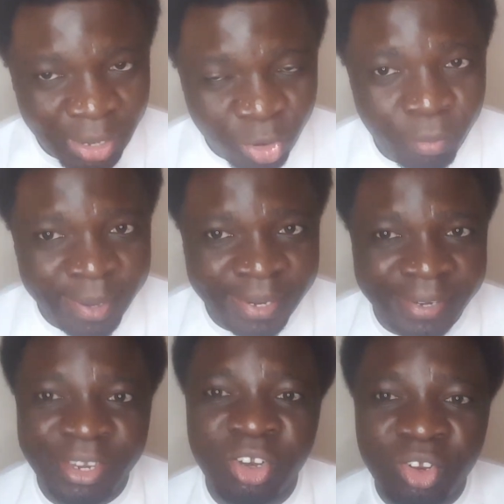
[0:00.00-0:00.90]
your
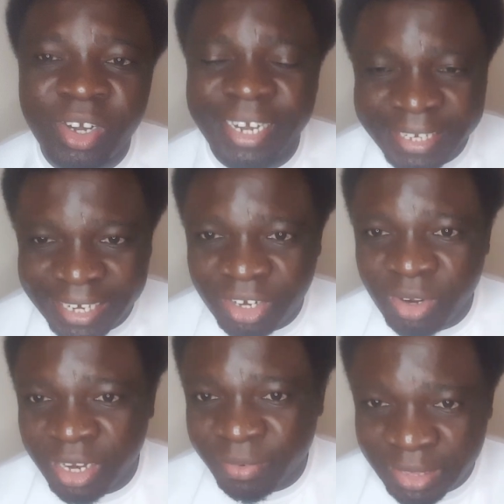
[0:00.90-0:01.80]
comment. You don't need
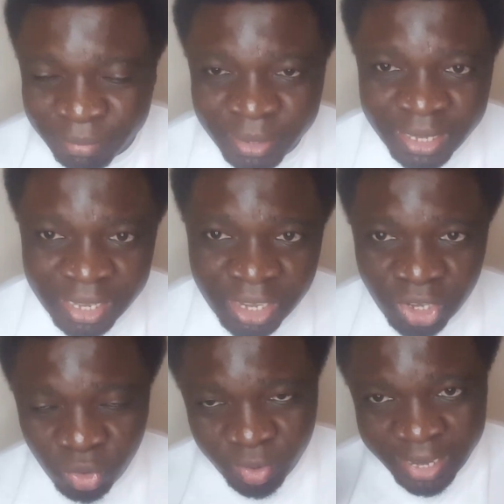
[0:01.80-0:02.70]
necessarily to agree with me.
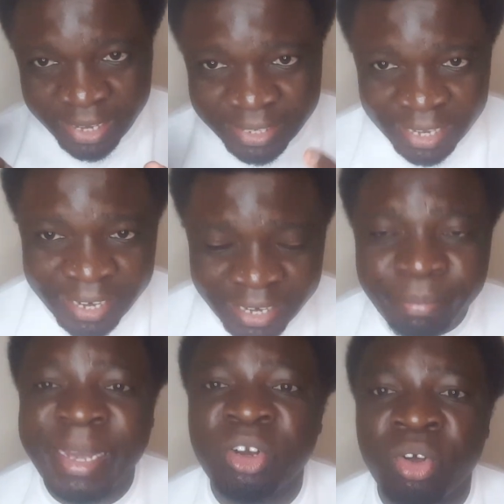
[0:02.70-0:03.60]
You can
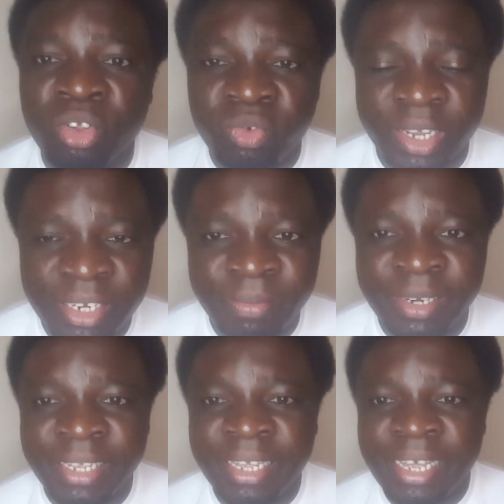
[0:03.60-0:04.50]
disagree, but
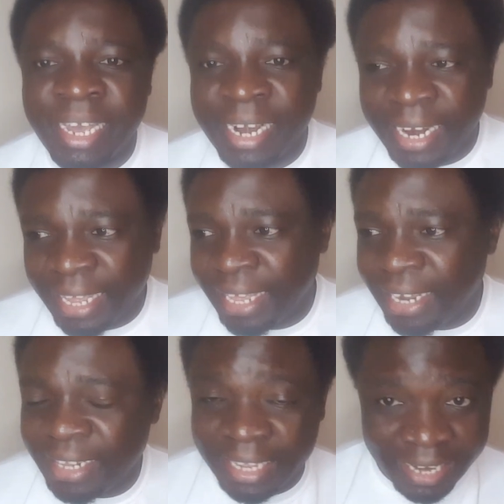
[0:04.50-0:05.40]
constructively. And
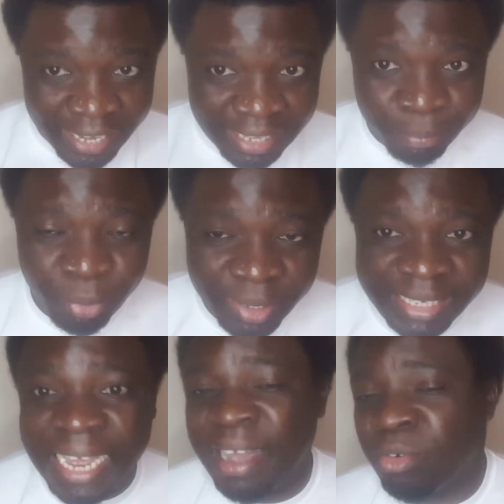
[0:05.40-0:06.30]
again, there are other
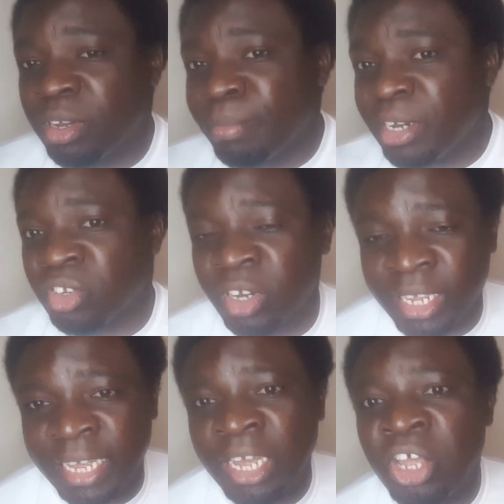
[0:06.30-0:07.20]
points I have not
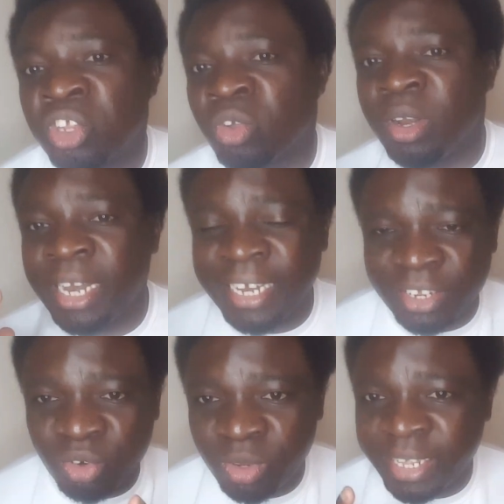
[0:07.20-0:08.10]
mentioned here. So
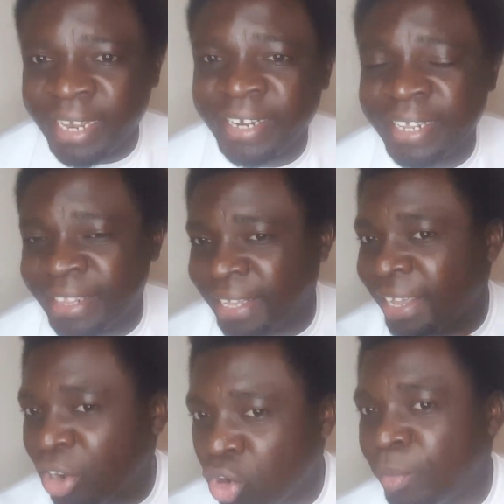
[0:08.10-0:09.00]
let us do that in
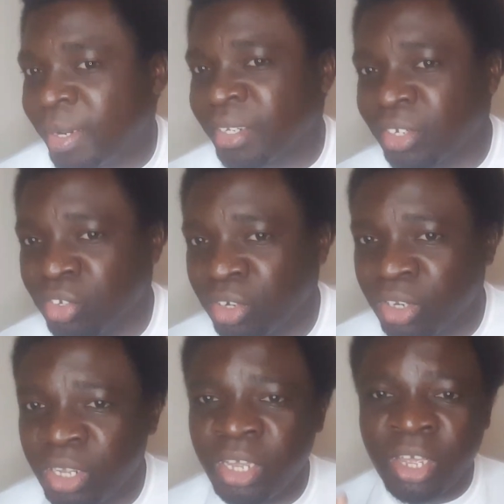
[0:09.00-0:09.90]
the comment
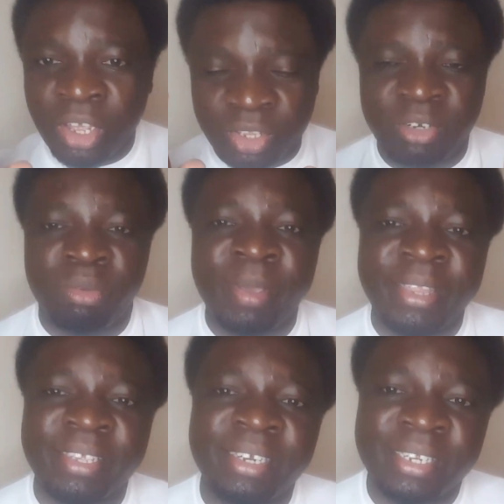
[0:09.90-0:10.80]
section, so that we
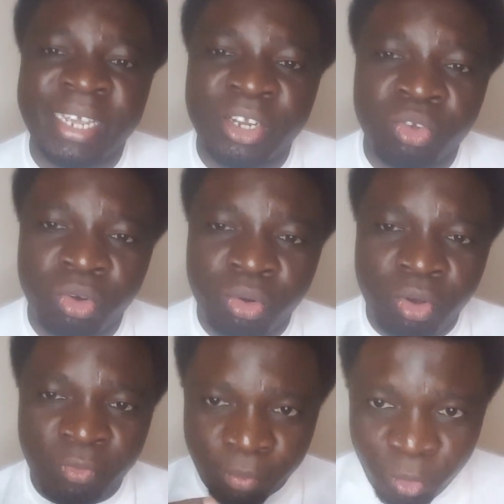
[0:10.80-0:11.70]
make this
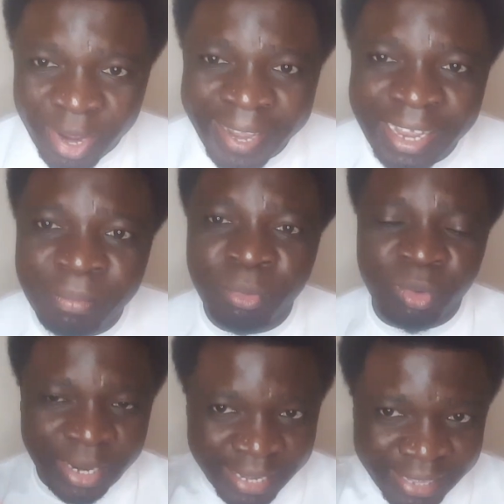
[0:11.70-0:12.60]
discussion of more
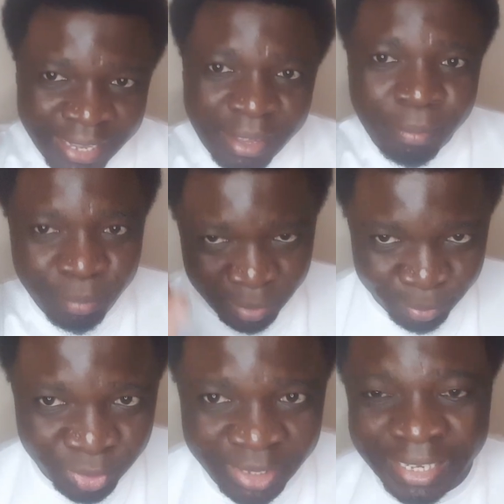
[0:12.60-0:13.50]
help to other
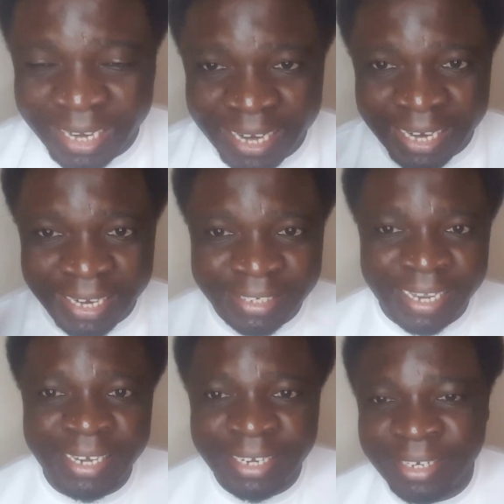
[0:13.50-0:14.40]
people, so that they can
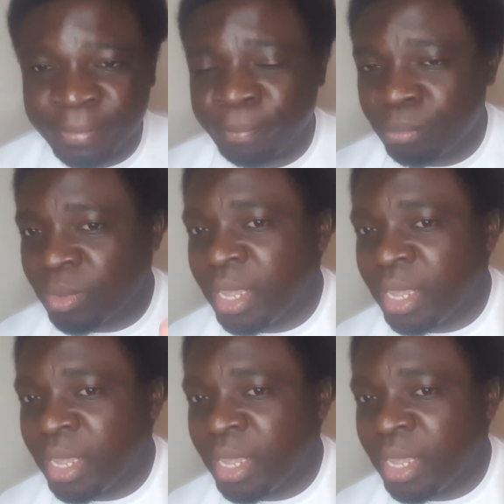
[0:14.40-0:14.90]
understand it